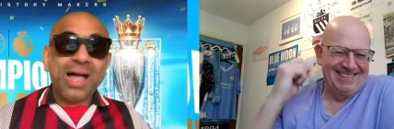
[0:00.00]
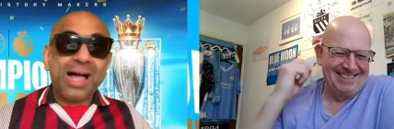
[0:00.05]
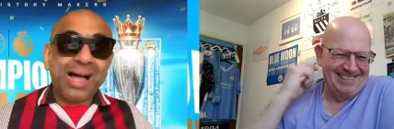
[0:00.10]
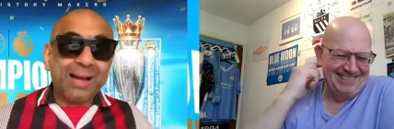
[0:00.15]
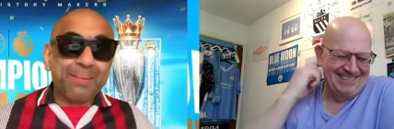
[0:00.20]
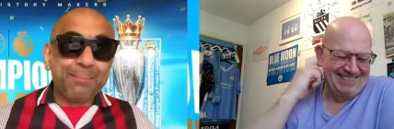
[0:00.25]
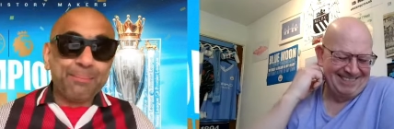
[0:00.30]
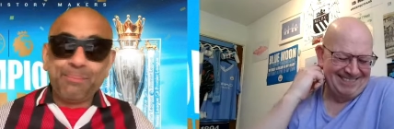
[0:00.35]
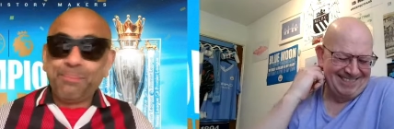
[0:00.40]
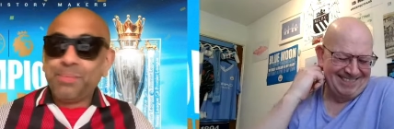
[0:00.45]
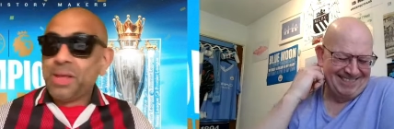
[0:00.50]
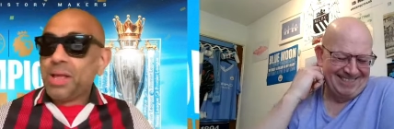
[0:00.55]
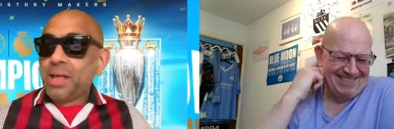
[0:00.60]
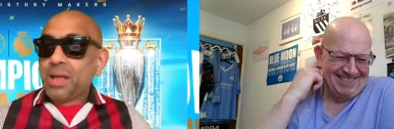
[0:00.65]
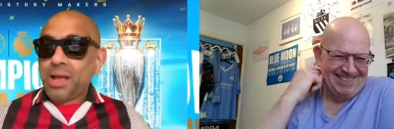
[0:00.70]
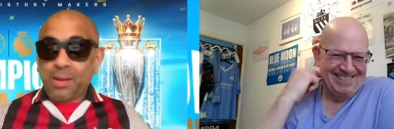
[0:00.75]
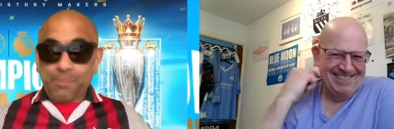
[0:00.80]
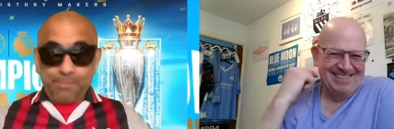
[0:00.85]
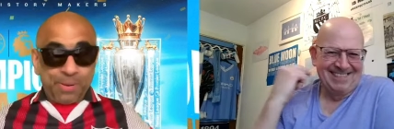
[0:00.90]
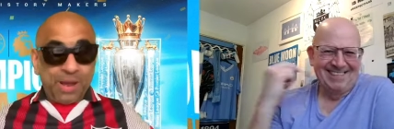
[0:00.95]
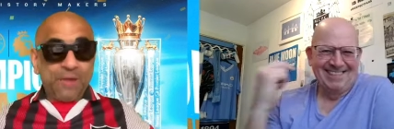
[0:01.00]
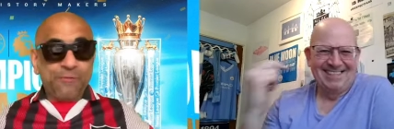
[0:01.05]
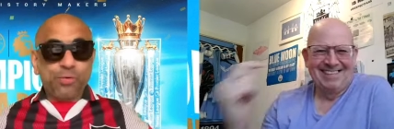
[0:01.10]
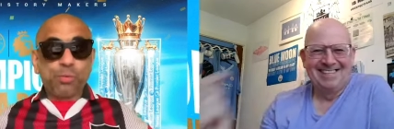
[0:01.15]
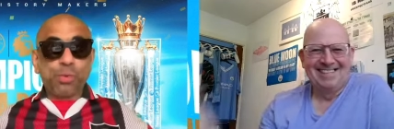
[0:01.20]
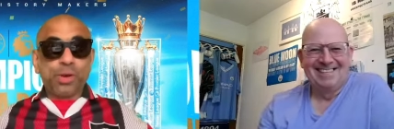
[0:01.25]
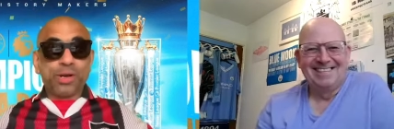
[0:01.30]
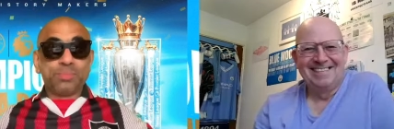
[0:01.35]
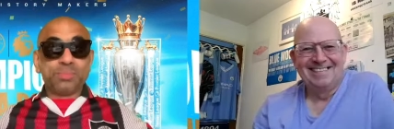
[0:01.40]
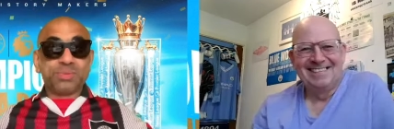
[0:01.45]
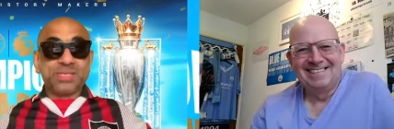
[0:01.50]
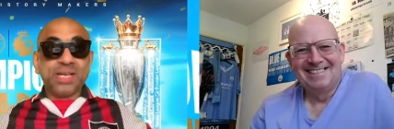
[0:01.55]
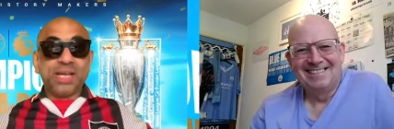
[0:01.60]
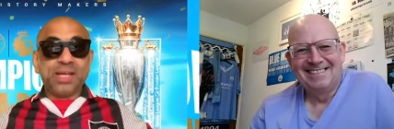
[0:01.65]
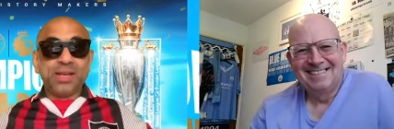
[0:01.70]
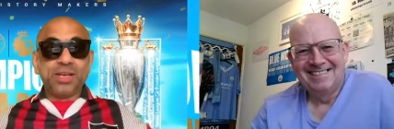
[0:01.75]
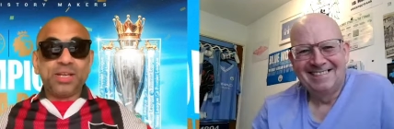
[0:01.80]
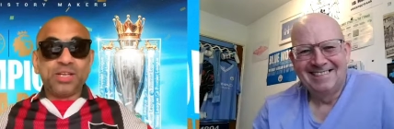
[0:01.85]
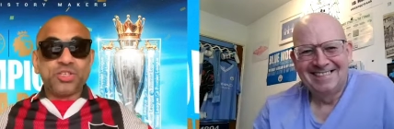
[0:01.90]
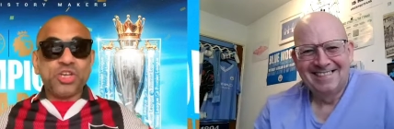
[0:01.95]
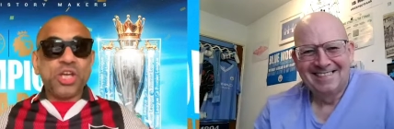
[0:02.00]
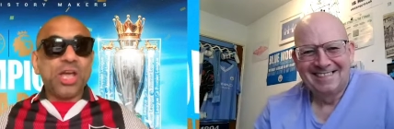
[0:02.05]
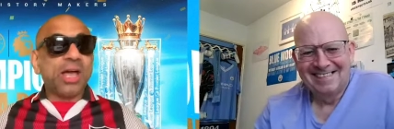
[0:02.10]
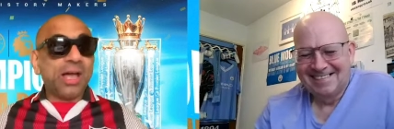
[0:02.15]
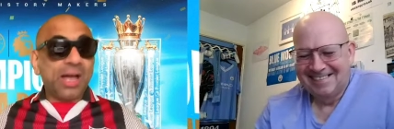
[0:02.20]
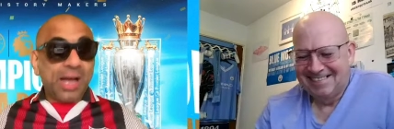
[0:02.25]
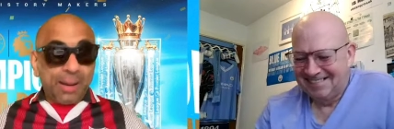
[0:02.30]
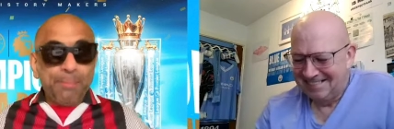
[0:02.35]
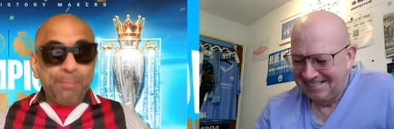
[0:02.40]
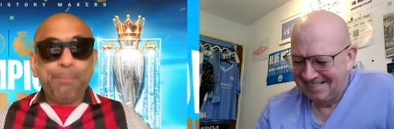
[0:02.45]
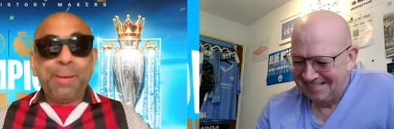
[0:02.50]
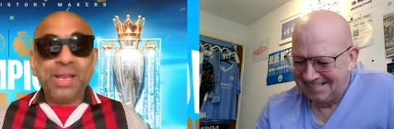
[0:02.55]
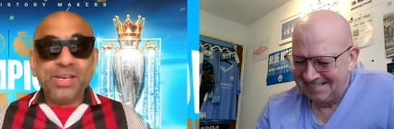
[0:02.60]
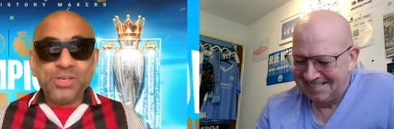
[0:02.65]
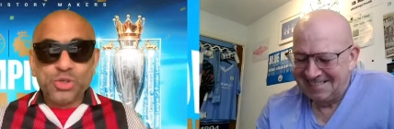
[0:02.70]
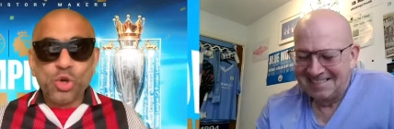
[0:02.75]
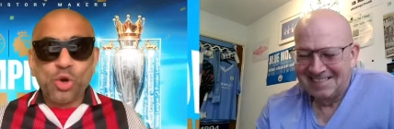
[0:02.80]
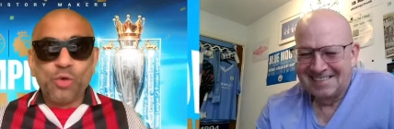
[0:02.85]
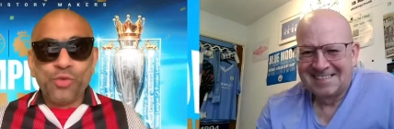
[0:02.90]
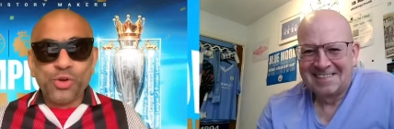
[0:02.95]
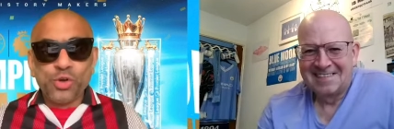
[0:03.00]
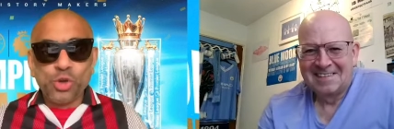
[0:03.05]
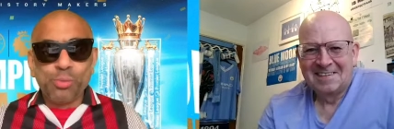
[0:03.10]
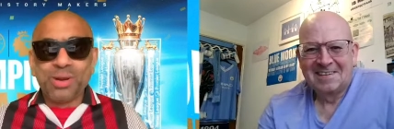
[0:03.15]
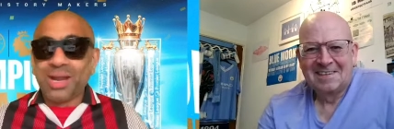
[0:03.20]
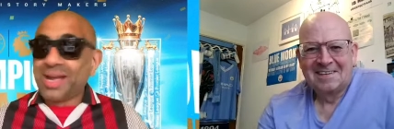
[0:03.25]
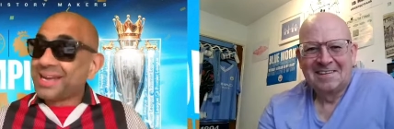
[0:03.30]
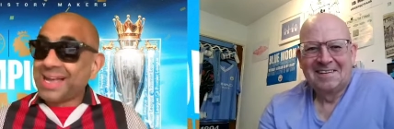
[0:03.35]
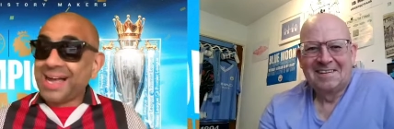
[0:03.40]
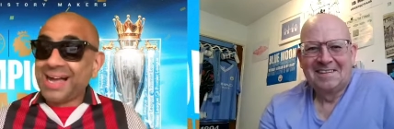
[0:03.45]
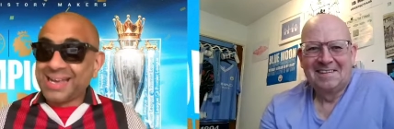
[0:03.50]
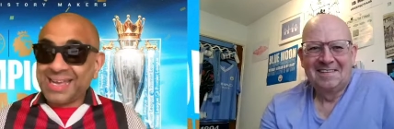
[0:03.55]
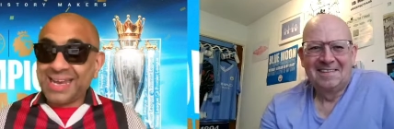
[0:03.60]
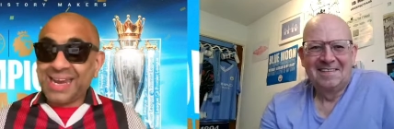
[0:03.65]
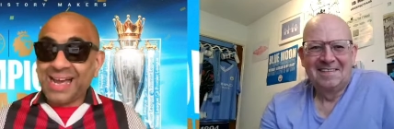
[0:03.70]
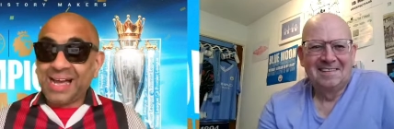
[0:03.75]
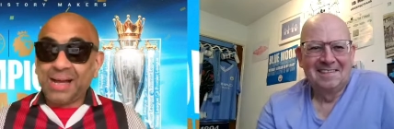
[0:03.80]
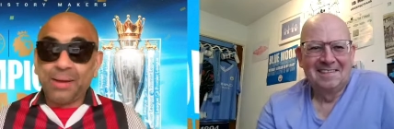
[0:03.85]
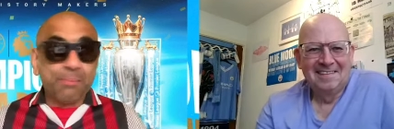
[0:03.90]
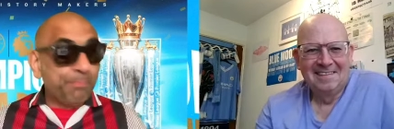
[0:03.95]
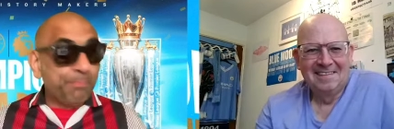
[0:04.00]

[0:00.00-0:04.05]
Speaker 1: I'm, apart from when I'm sitting in a chair, I'm bent over double. I can't get out of